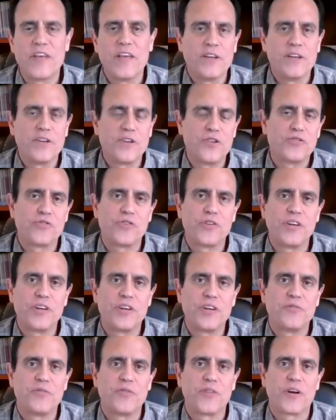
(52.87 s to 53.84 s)
the
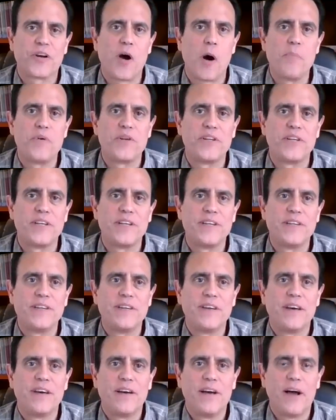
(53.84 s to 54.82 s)
industry, for the
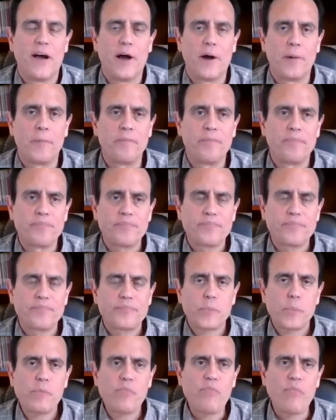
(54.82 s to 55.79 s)
company.
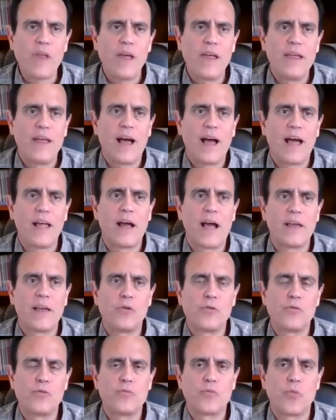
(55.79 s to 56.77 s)
I
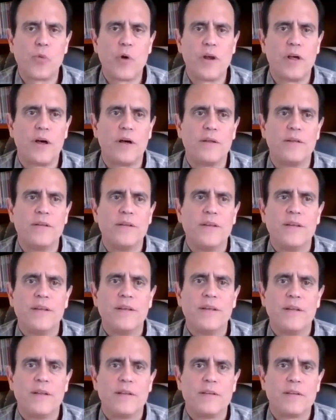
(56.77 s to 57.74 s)
don't want to.
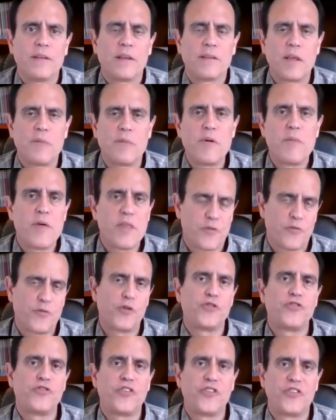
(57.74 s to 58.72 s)
Let me be the
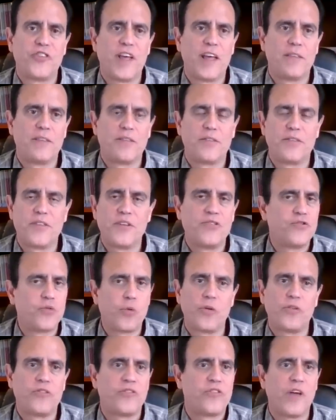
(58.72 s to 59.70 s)
first to say that these
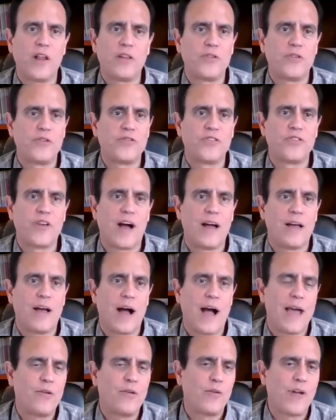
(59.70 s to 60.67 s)
short sellers, I